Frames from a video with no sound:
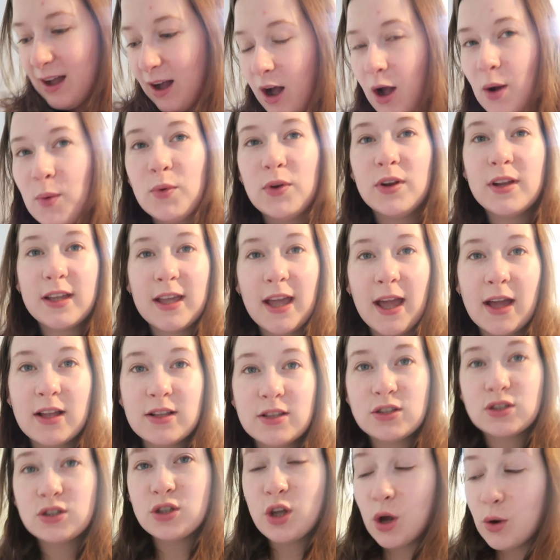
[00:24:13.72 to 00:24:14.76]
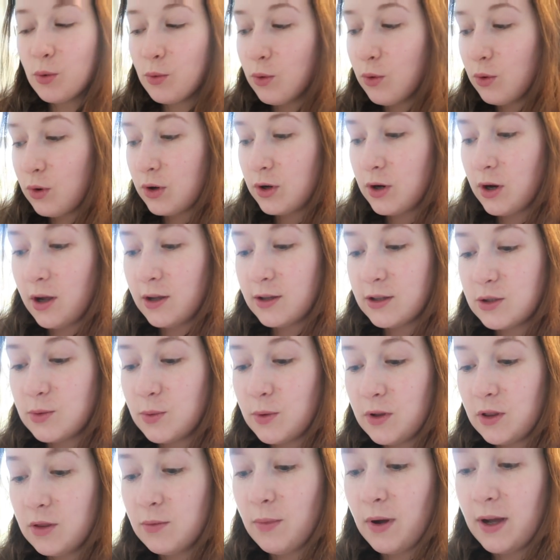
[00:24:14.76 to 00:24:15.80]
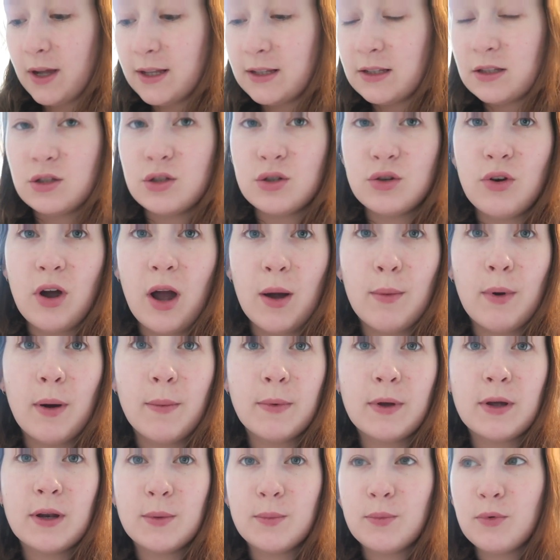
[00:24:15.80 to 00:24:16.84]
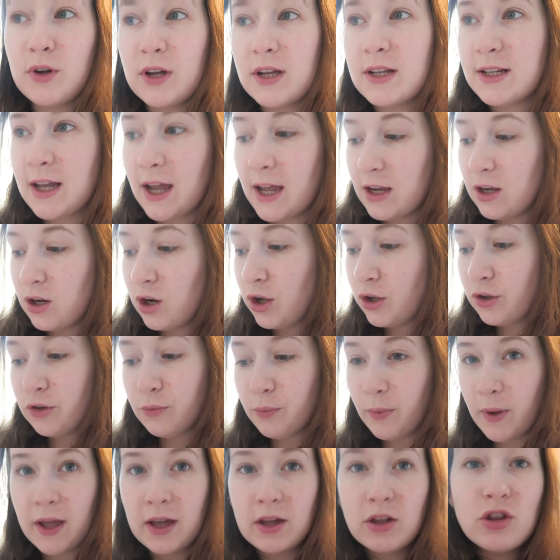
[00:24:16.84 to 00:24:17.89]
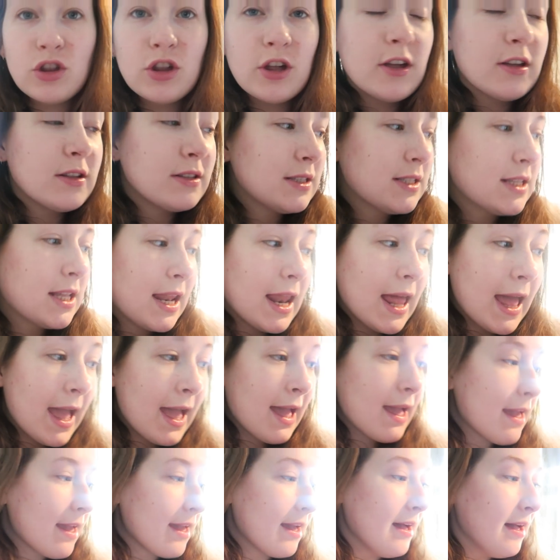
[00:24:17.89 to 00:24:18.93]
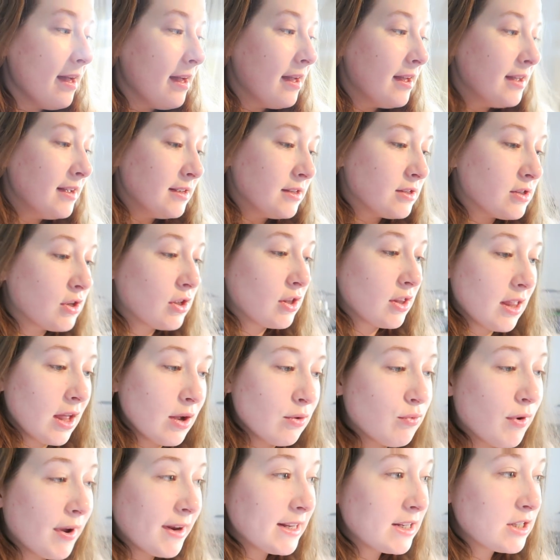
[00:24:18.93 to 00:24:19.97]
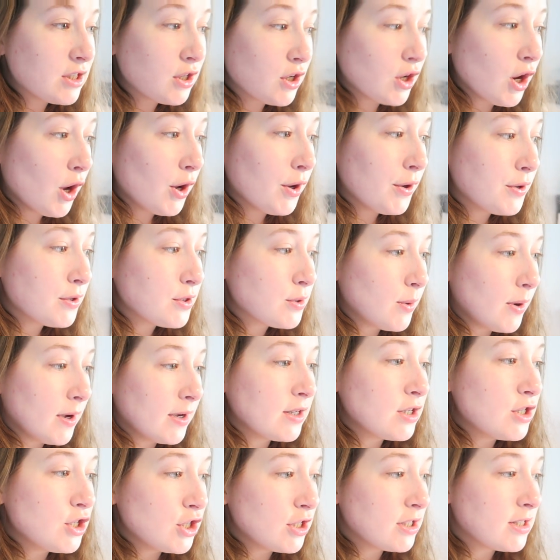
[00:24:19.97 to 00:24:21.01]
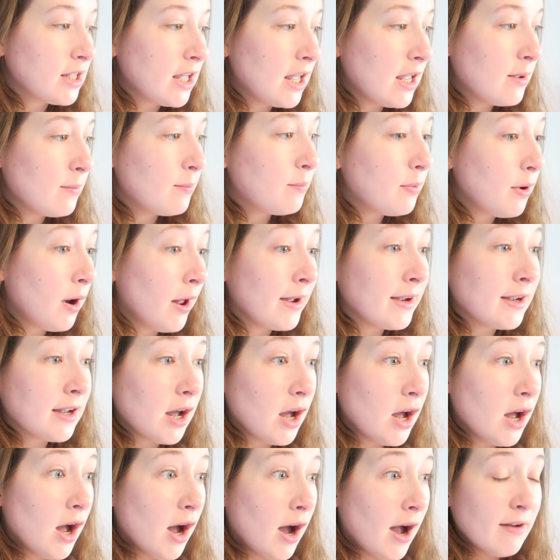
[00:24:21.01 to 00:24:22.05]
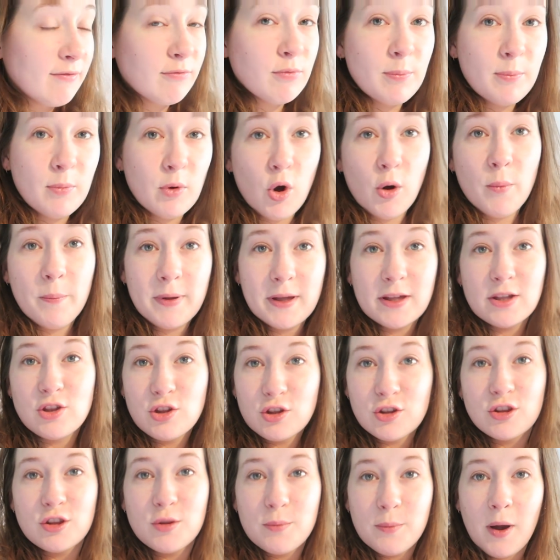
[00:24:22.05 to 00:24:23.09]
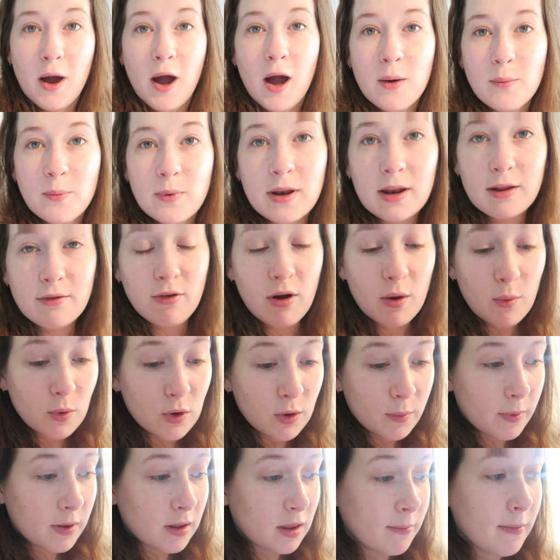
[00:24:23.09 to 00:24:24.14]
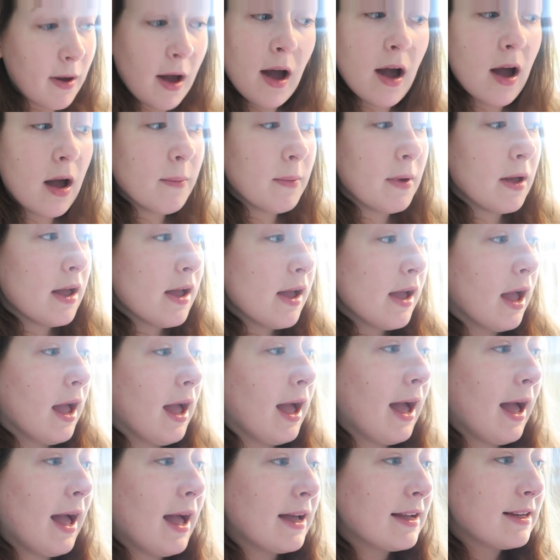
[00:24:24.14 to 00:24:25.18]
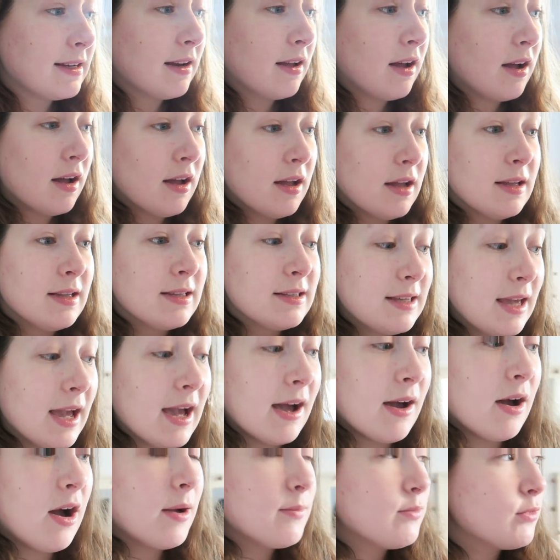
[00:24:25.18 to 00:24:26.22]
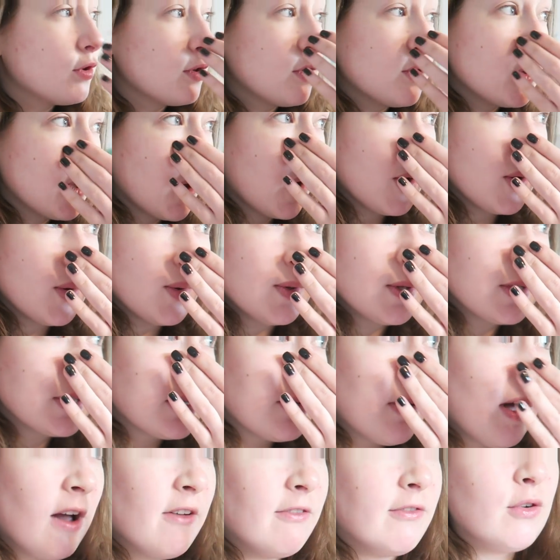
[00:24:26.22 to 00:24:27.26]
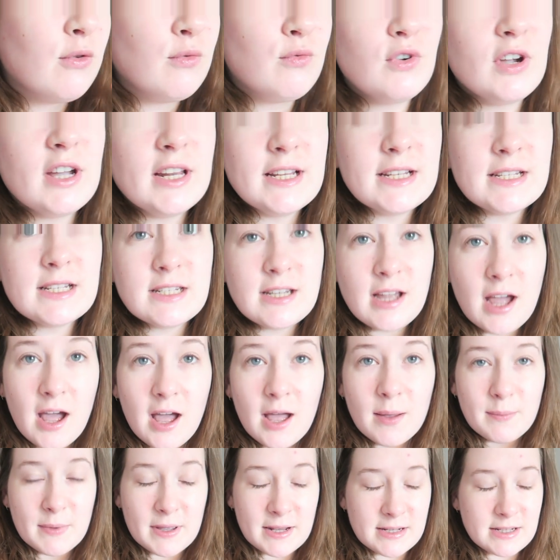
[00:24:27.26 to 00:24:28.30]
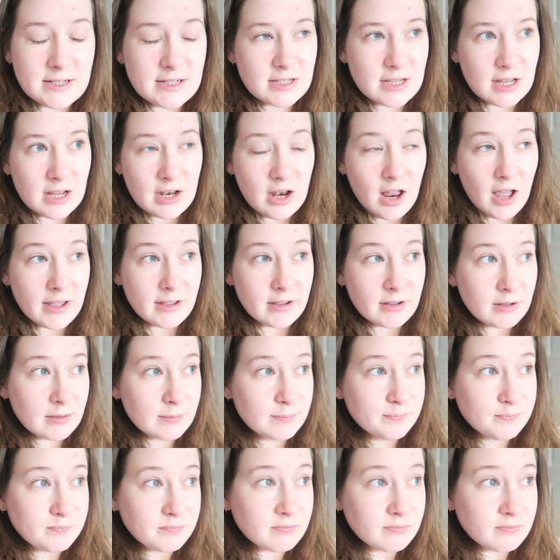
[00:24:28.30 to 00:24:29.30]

I want to get so organised with my Instagram. I'm going to pre-take loads of pictures today so that they're ready to go so I can just keep like, I've got pictures to put up whenever I want to put them up. And yeah, I'm just so, I feel really determined to like